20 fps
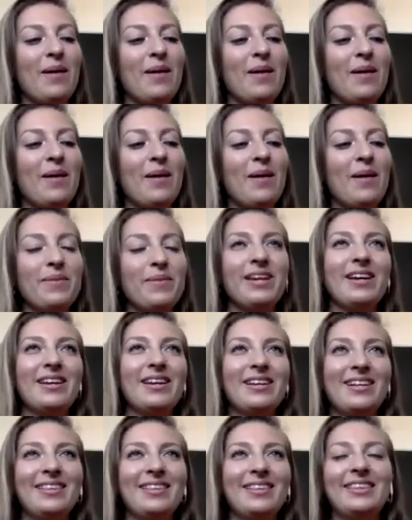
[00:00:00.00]
mean,
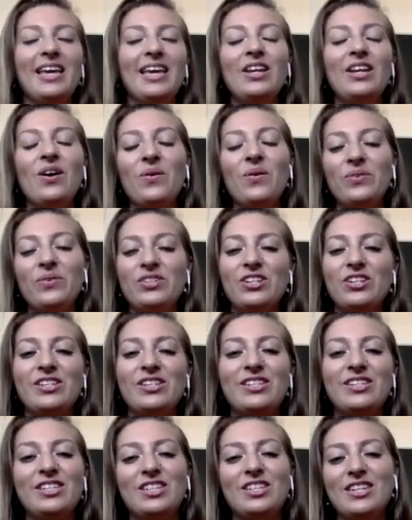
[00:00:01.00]
they don't just
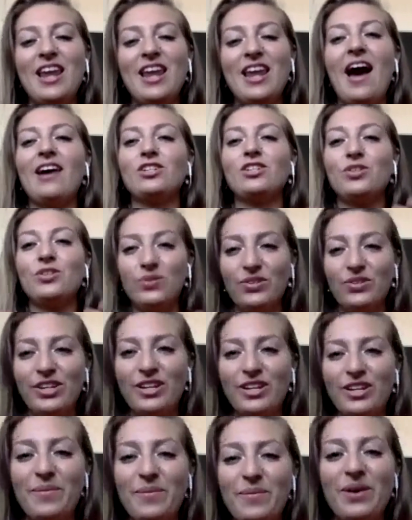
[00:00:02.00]
naturally come
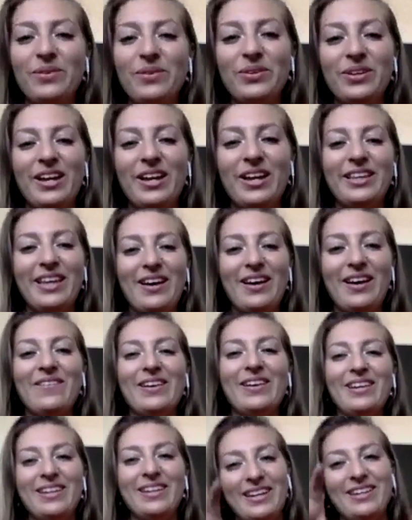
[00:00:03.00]
out looking that way. You
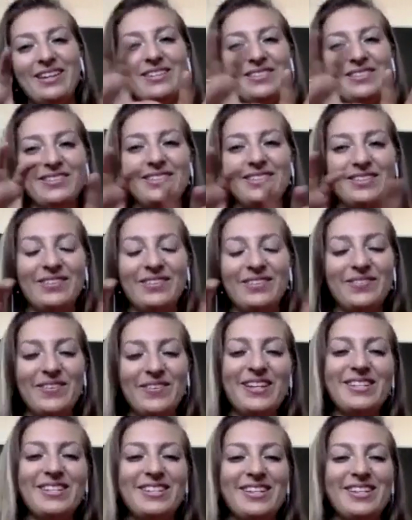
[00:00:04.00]
got to do a little
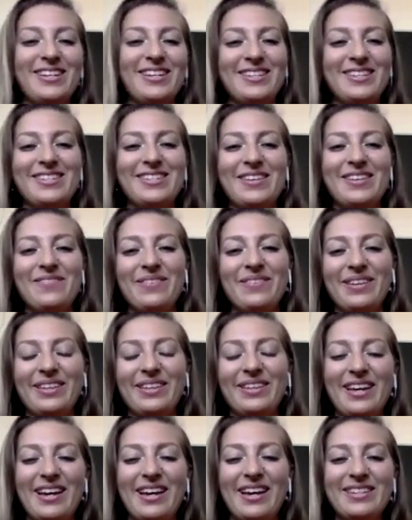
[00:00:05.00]
arranging and stuff like
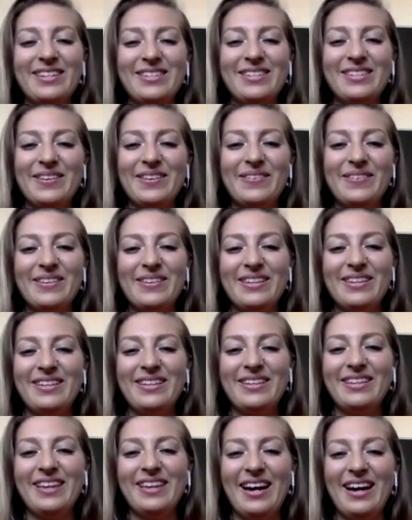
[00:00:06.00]
that. So,
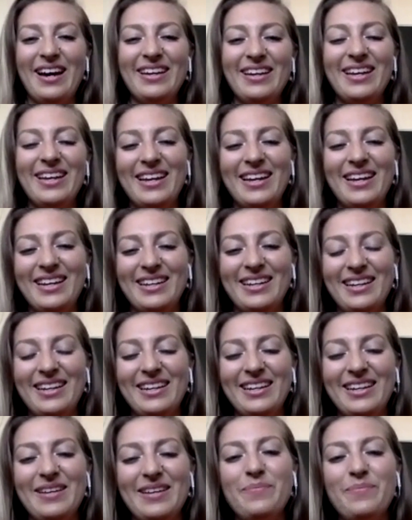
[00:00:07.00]
yeah.
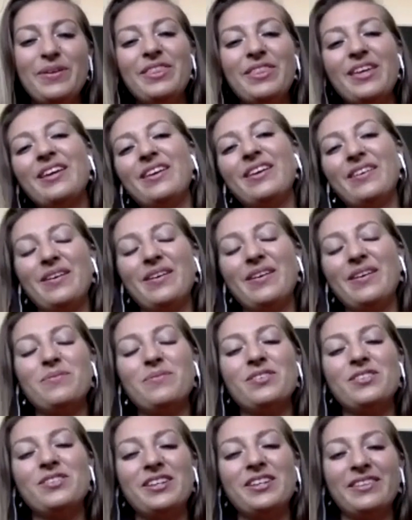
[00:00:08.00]
But thank you. I
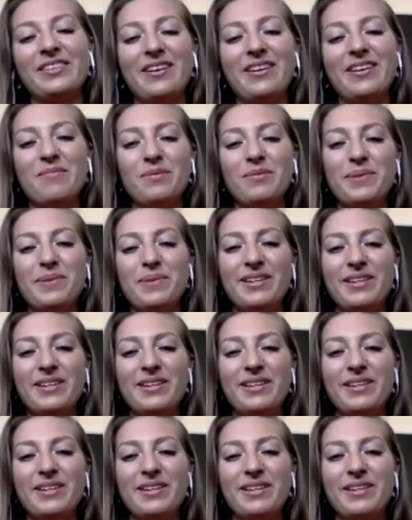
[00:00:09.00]
appreciate the compliment.